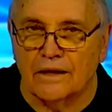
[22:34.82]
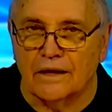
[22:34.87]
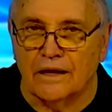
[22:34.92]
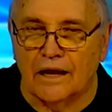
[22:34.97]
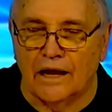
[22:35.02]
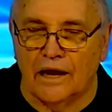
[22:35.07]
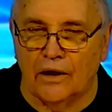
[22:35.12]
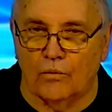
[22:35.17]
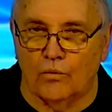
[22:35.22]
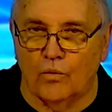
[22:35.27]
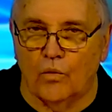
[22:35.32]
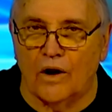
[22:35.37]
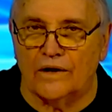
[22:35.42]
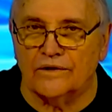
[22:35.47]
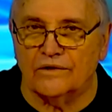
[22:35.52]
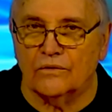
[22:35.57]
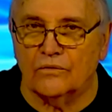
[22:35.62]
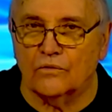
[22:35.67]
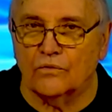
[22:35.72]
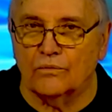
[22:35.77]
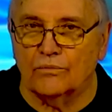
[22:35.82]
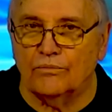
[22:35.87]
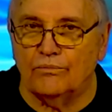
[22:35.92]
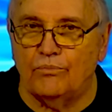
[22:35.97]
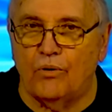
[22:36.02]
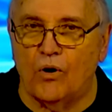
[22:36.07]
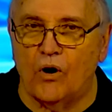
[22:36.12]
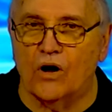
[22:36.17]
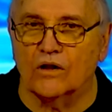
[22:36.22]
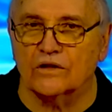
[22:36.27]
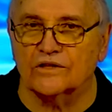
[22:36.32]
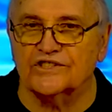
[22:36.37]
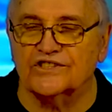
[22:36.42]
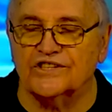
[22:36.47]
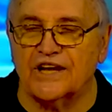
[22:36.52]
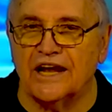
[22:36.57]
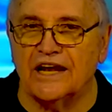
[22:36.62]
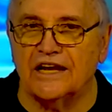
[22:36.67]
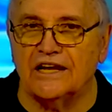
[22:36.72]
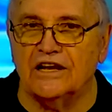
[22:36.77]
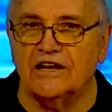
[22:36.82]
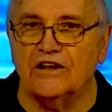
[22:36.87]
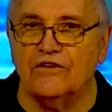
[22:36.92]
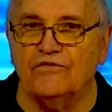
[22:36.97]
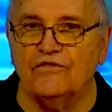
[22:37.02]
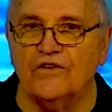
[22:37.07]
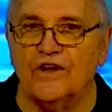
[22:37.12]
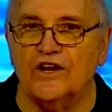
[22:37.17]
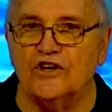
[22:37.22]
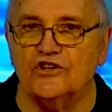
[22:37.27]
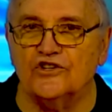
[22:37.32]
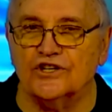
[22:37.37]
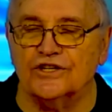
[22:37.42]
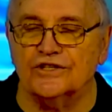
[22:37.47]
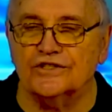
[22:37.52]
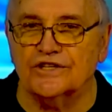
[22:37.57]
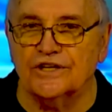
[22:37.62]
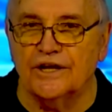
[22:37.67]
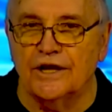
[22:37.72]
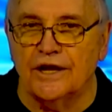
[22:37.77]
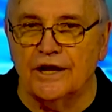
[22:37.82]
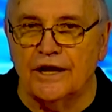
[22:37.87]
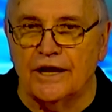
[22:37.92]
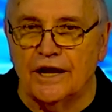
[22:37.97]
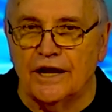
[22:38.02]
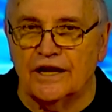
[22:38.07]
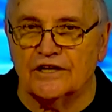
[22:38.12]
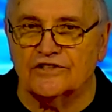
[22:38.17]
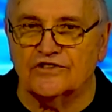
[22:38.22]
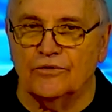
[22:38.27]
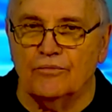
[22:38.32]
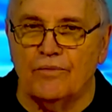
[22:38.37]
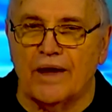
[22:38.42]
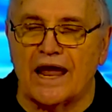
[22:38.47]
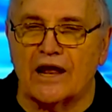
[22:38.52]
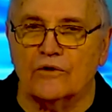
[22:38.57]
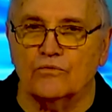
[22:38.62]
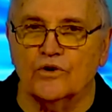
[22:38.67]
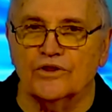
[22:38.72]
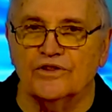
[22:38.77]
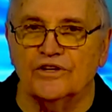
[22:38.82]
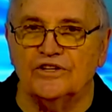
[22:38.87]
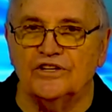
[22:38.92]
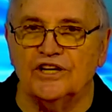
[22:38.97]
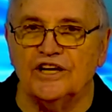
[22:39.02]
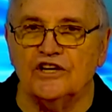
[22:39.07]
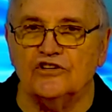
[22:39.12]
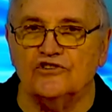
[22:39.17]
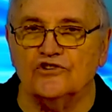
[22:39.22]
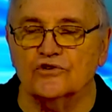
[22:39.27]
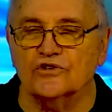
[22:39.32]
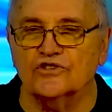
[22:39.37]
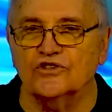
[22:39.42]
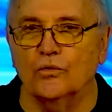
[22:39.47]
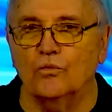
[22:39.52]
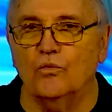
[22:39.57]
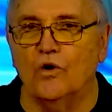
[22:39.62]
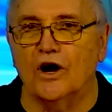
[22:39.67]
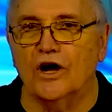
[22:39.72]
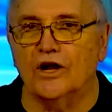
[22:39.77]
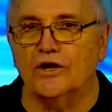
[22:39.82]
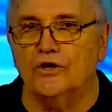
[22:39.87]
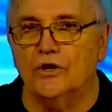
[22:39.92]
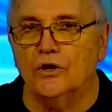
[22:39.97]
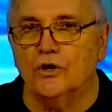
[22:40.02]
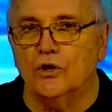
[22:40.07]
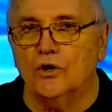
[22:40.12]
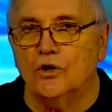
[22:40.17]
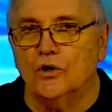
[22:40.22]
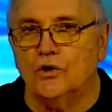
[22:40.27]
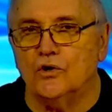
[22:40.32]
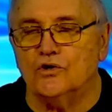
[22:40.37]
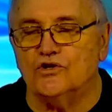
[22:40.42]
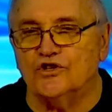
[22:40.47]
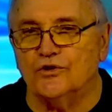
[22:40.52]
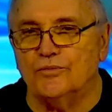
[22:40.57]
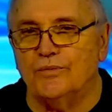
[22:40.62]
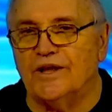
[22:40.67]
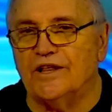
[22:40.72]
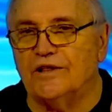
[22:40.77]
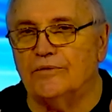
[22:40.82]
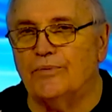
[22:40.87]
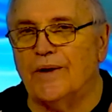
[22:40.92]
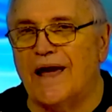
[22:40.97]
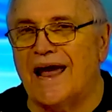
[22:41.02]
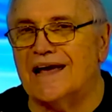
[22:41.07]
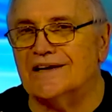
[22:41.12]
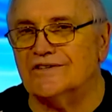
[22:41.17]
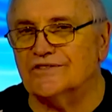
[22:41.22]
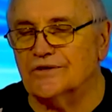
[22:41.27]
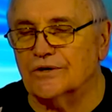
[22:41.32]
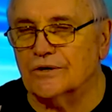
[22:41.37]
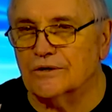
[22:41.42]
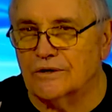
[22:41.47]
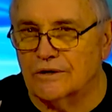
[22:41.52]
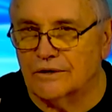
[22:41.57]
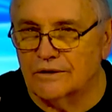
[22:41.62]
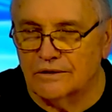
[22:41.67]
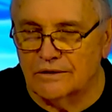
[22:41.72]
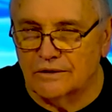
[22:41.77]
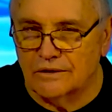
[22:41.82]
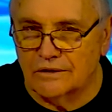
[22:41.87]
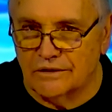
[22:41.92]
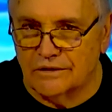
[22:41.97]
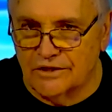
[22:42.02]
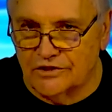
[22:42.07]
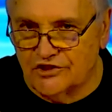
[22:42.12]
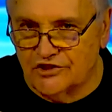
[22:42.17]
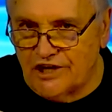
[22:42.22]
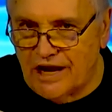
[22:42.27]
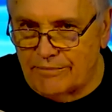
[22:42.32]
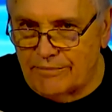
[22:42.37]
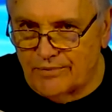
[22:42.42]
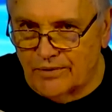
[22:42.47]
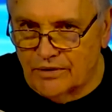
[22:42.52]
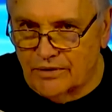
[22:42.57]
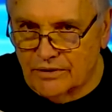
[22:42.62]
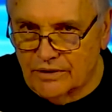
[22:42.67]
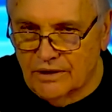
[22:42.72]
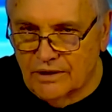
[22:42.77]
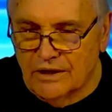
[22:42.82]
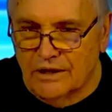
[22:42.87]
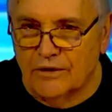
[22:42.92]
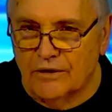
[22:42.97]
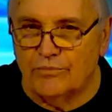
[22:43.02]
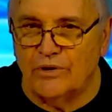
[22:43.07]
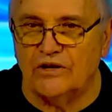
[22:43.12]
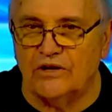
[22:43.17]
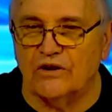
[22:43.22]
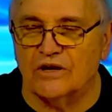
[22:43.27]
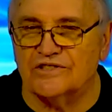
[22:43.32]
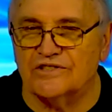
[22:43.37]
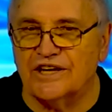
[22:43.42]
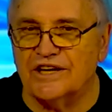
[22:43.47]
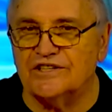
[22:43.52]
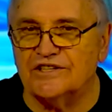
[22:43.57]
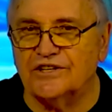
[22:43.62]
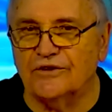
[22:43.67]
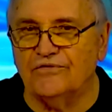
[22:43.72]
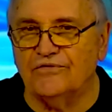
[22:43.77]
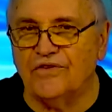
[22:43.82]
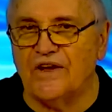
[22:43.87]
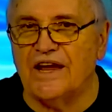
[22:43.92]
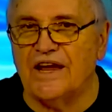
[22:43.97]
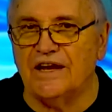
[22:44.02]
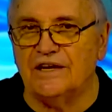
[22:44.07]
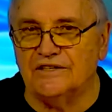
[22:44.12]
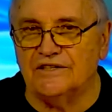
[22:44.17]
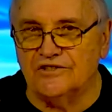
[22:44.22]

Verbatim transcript: And what Paul is saying in Ephesians is the man with the teacher is the one who should be the pastor, the shepherd, because he's to feed.